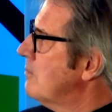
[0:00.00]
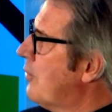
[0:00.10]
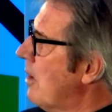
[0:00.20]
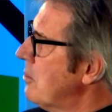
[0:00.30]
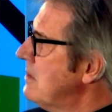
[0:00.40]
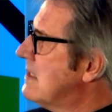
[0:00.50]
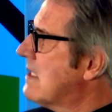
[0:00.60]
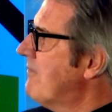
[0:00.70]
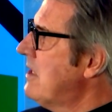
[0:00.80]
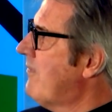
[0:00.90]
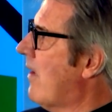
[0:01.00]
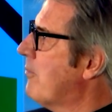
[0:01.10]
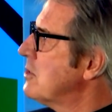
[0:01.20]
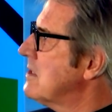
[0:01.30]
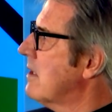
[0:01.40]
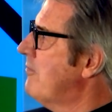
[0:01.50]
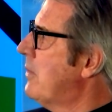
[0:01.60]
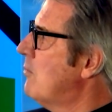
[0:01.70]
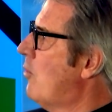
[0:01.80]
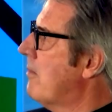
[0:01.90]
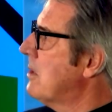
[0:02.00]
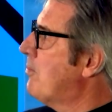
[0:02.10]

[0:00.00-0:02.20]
probably 75% have been women,